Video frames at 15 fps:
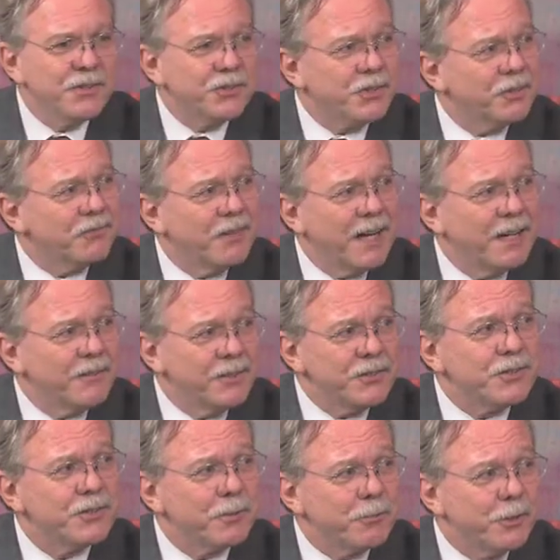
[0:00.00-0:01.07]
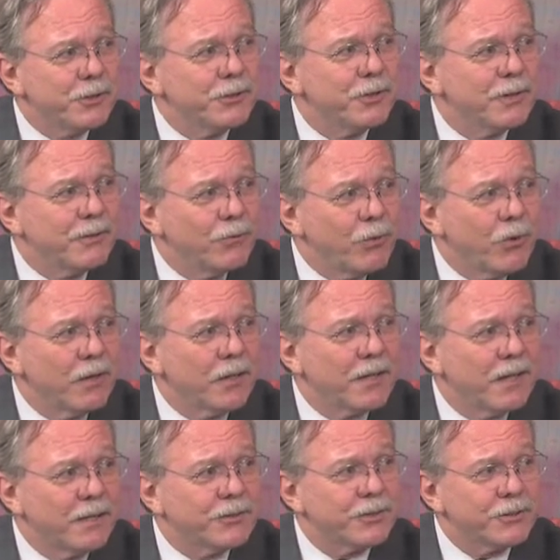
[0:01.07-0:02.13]
is a prisoner of war
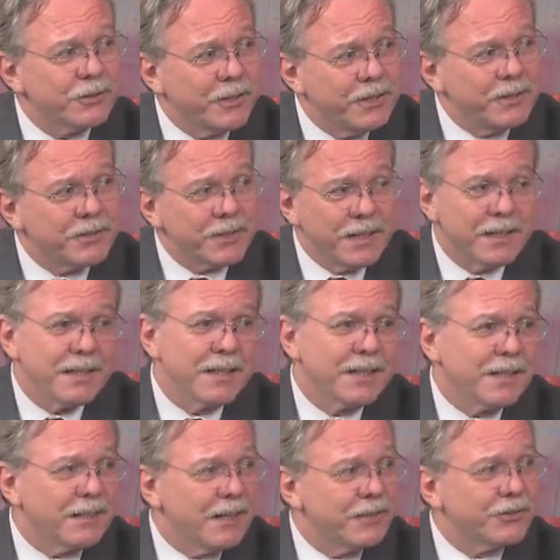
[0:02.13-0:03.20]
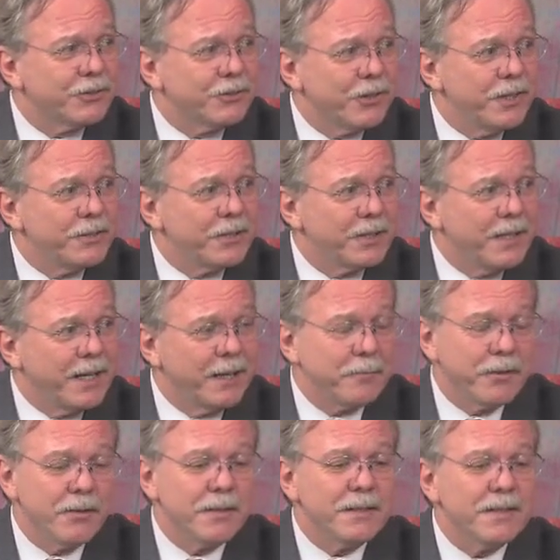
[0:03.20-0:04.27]
concentration. It's kind of like a concentration camp.
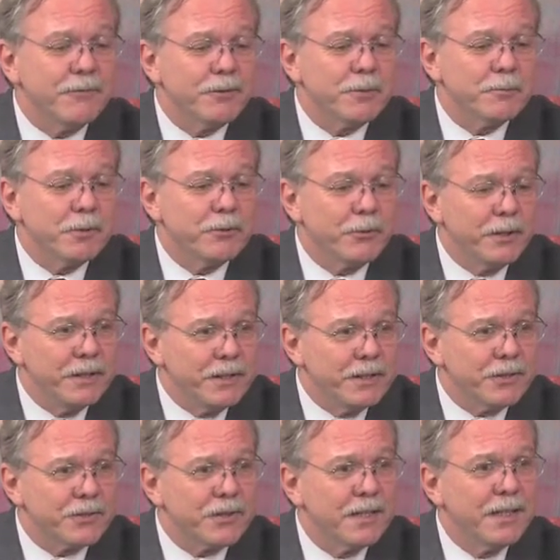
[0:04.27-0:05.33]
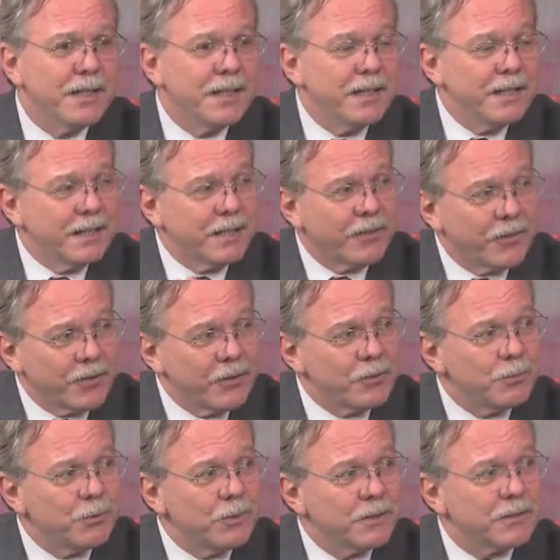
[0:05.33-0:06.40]
The only difference between this and a third
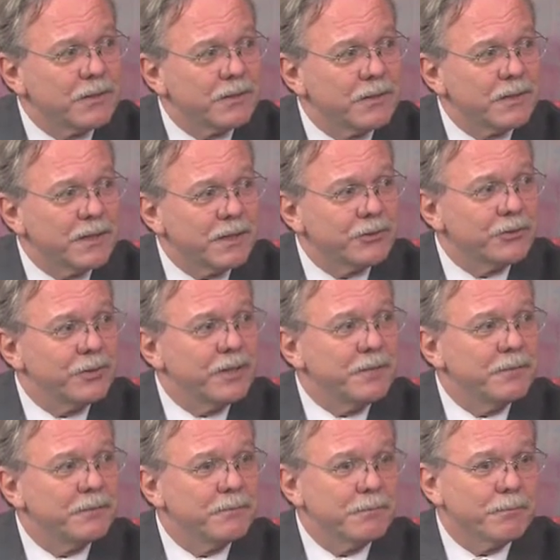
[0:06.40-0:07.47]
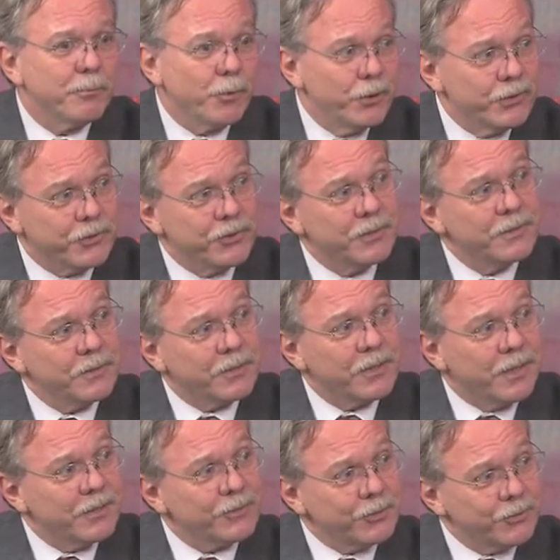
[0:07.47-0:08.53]
world country prison or
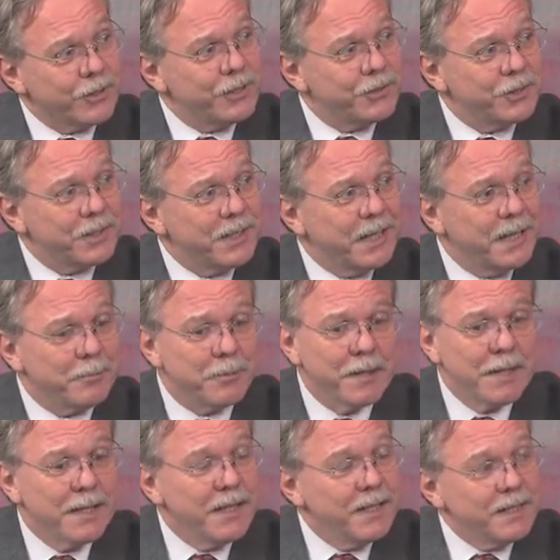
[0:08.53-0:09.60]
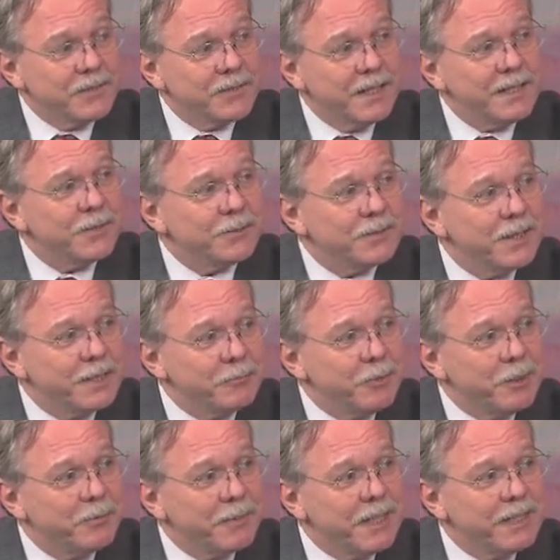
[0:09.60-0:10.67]
concentration camp is they don't take
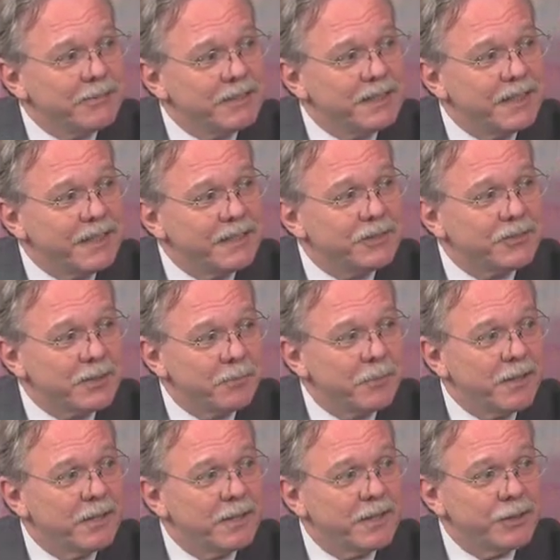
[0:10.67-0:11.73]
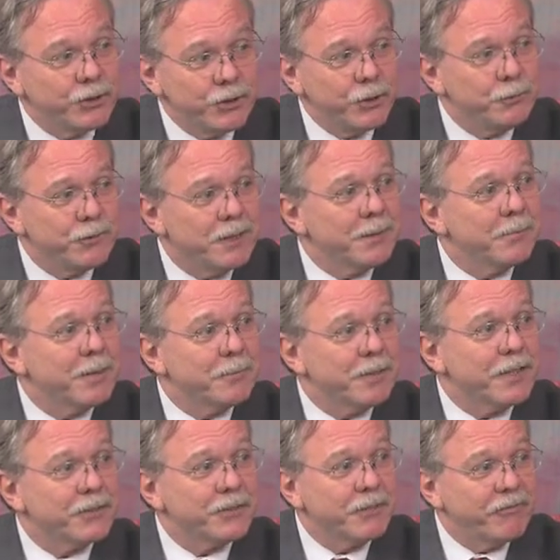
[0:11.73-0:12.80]
people out of a tent and summarily shoot them up
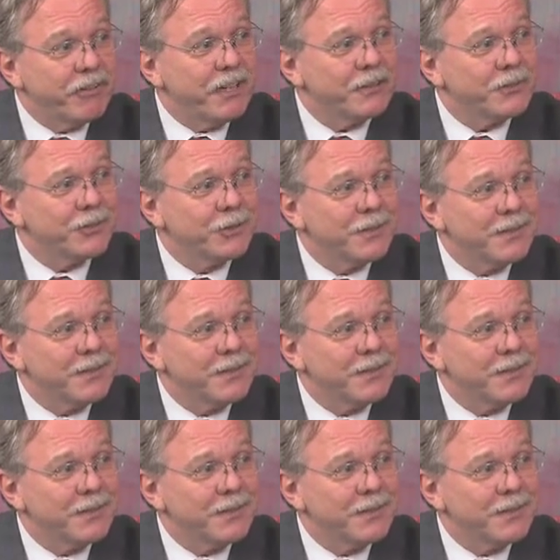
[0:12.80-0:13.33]
against the fence.